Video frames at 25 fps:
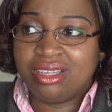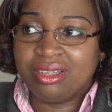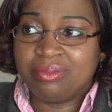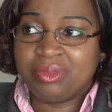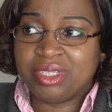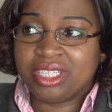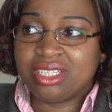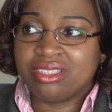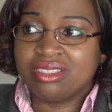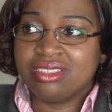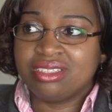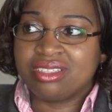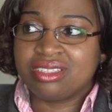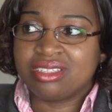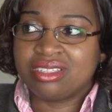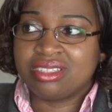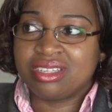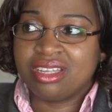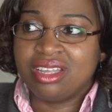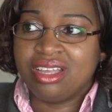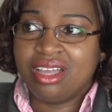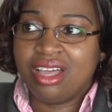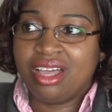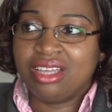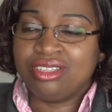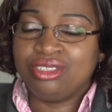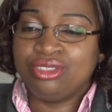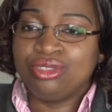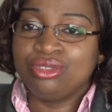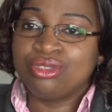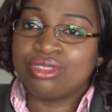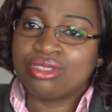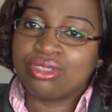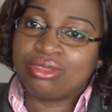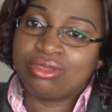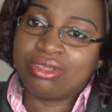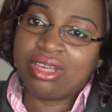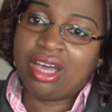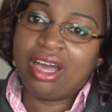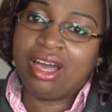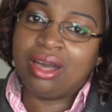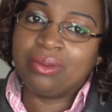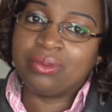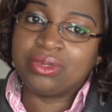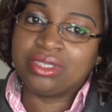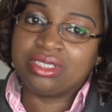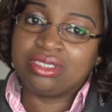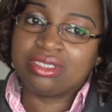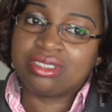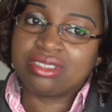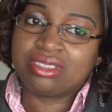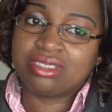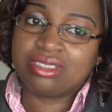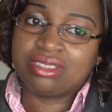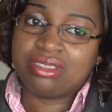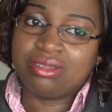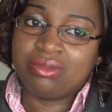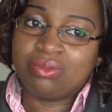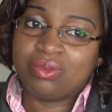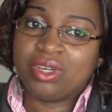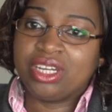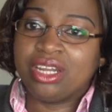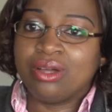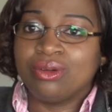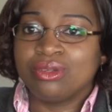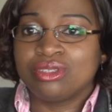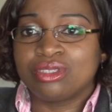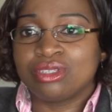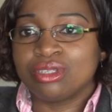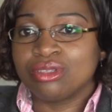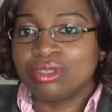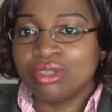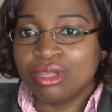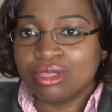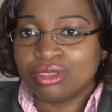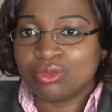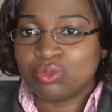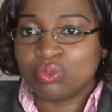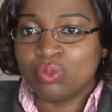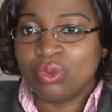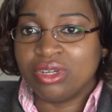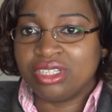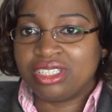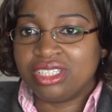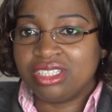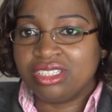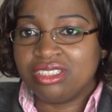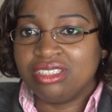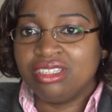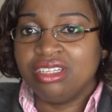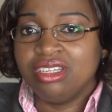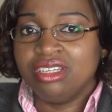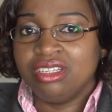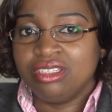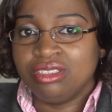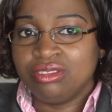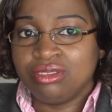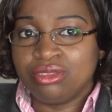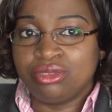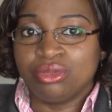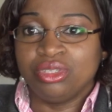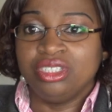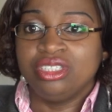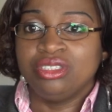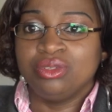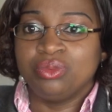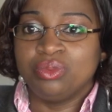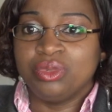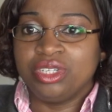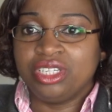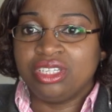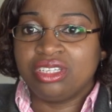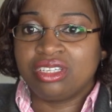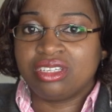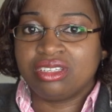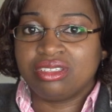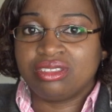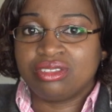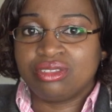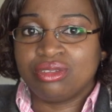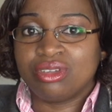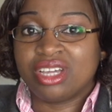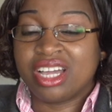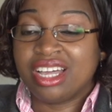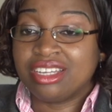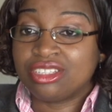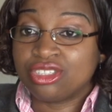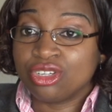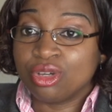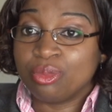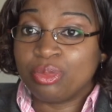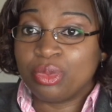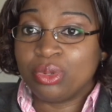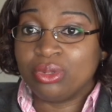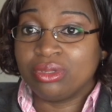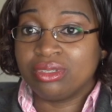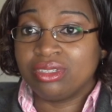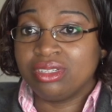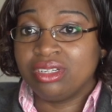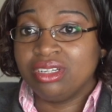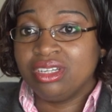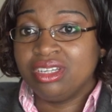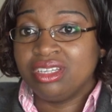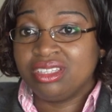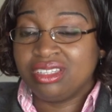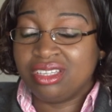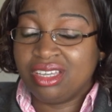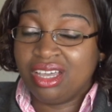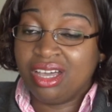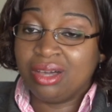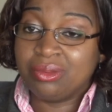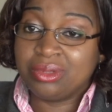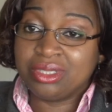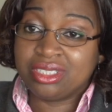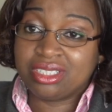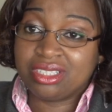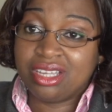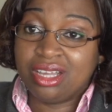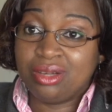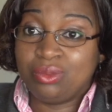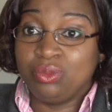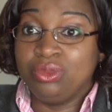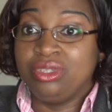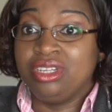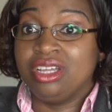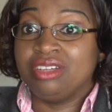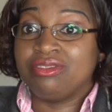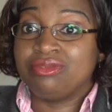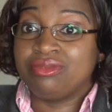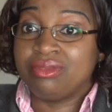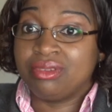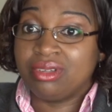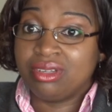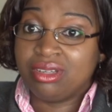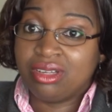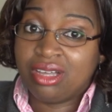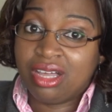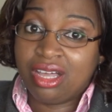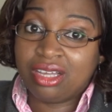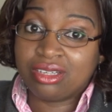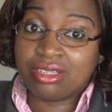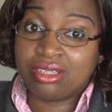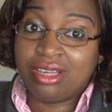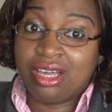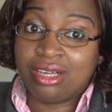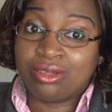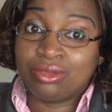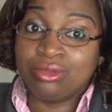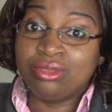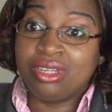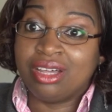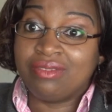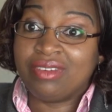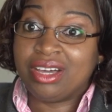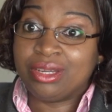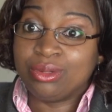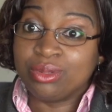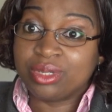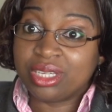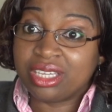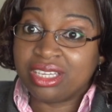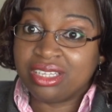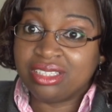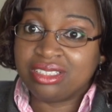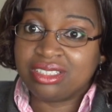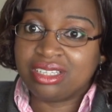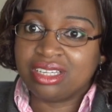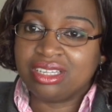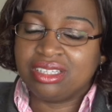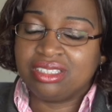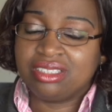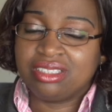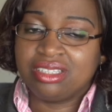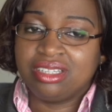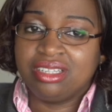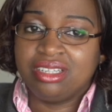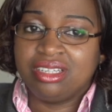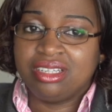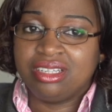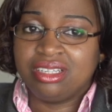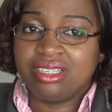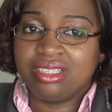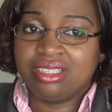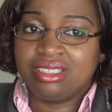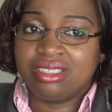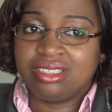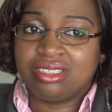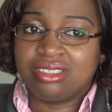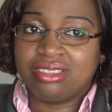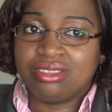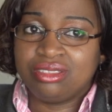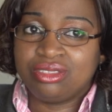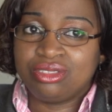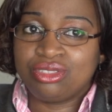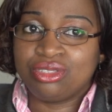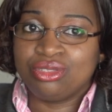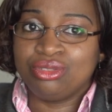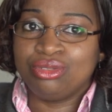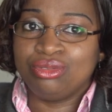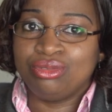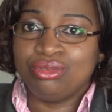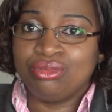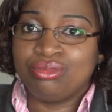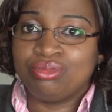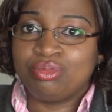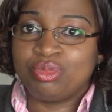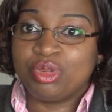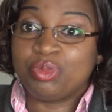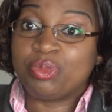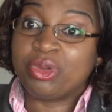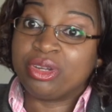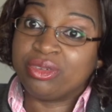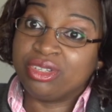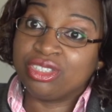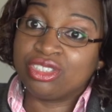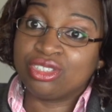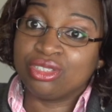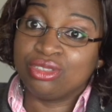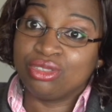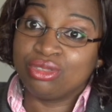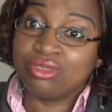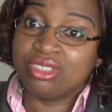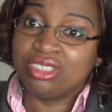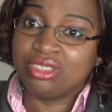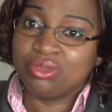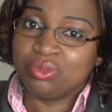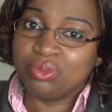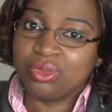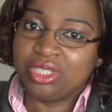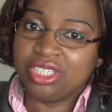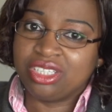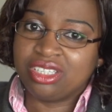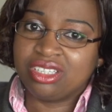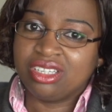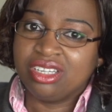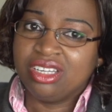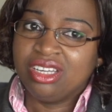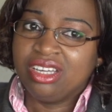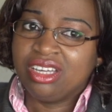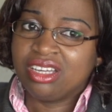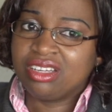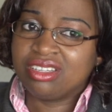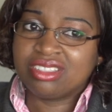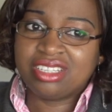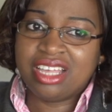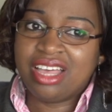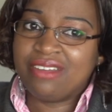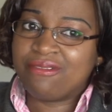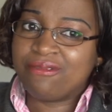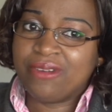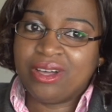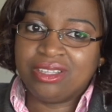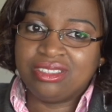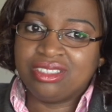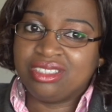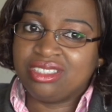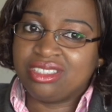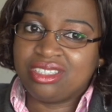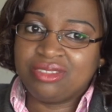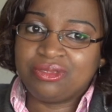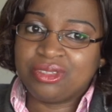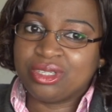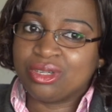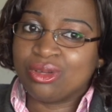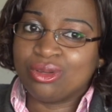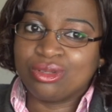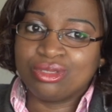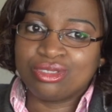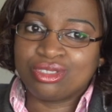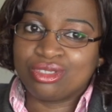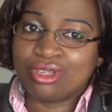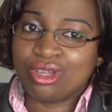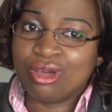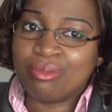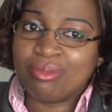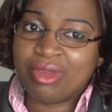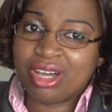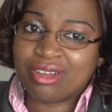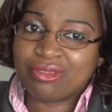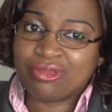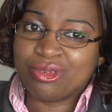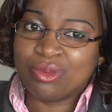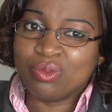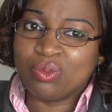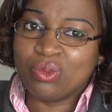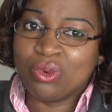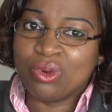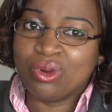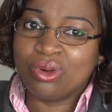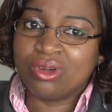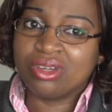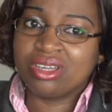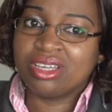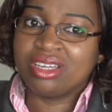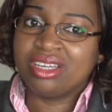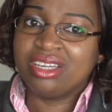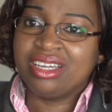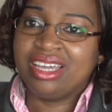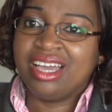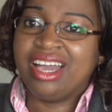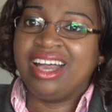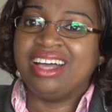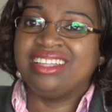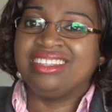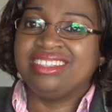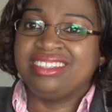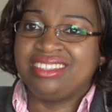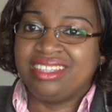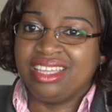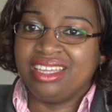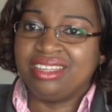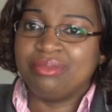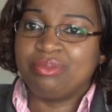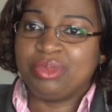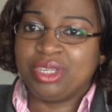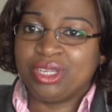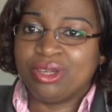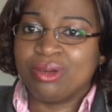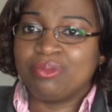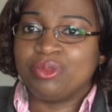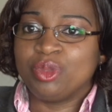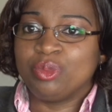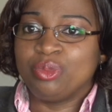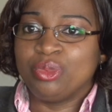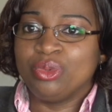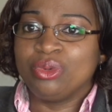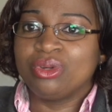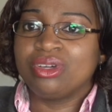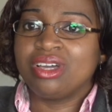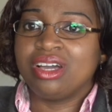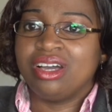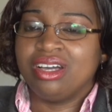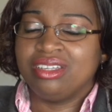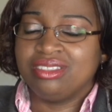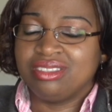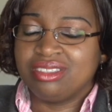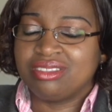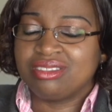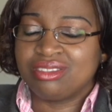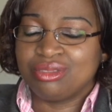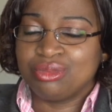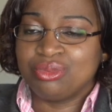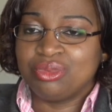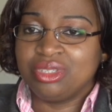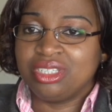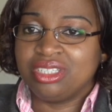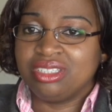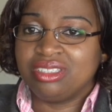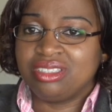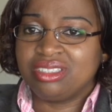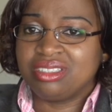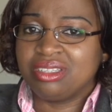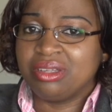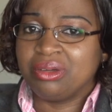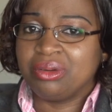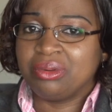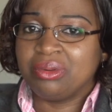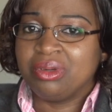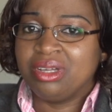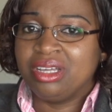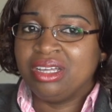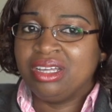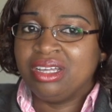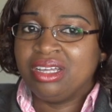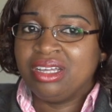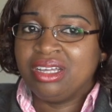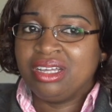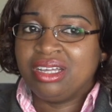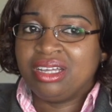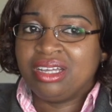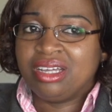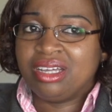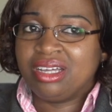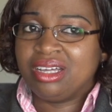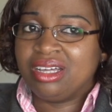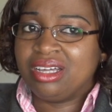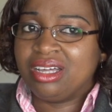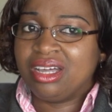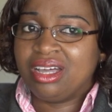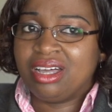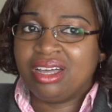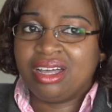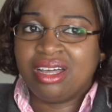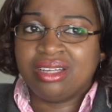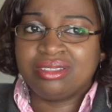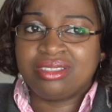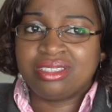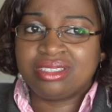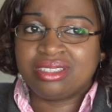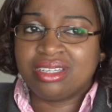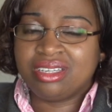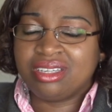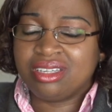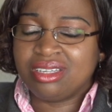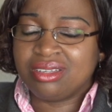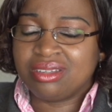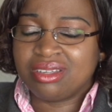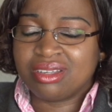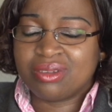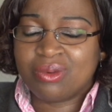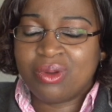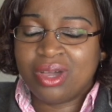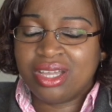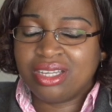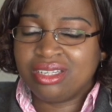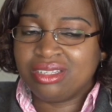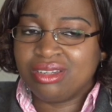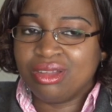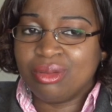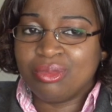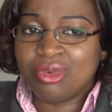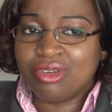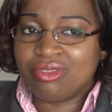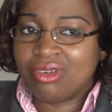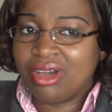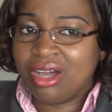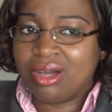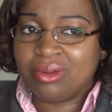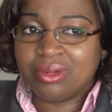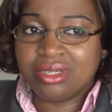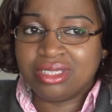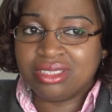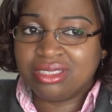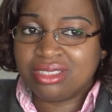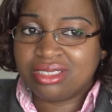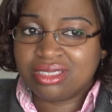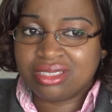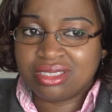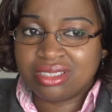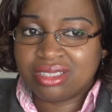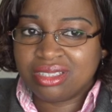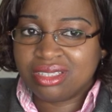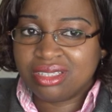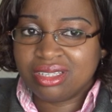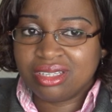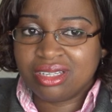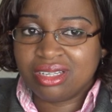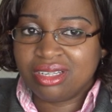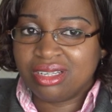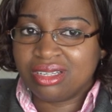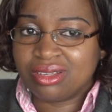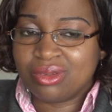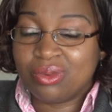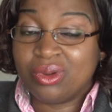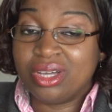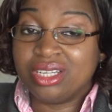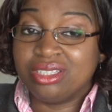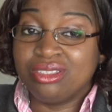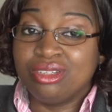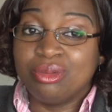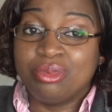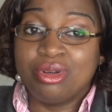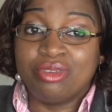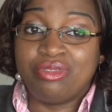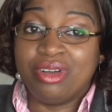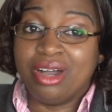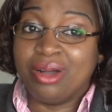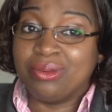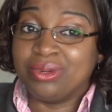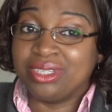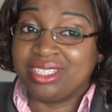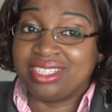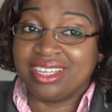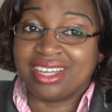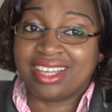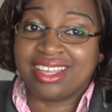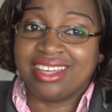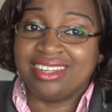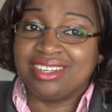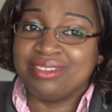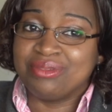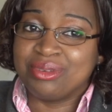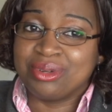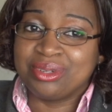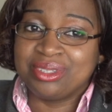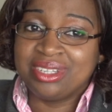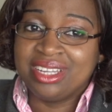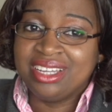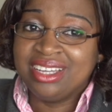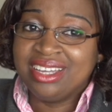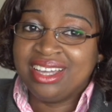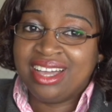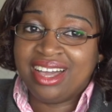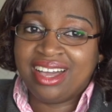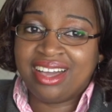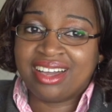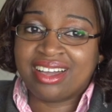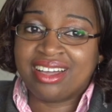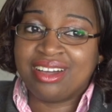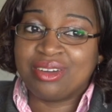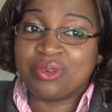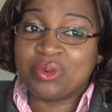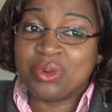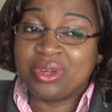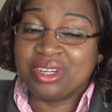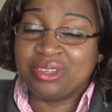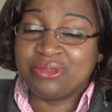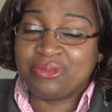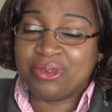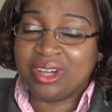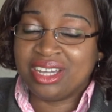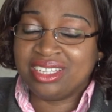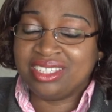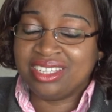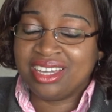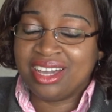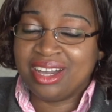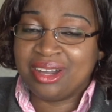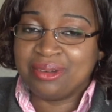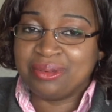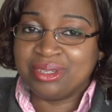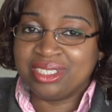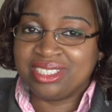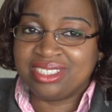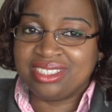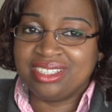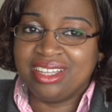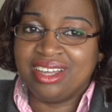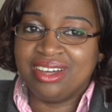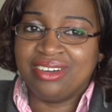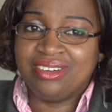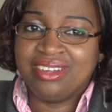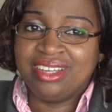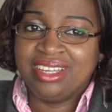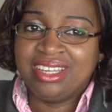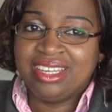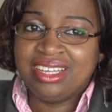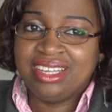because I used the hours when I was not working during the week to catch up on the hours I could have allocated to preparation during the week, because I found it difficult to come back from work and then pick up the book and to read. So I'd say quite a number of hours. I can't quantify the hours now,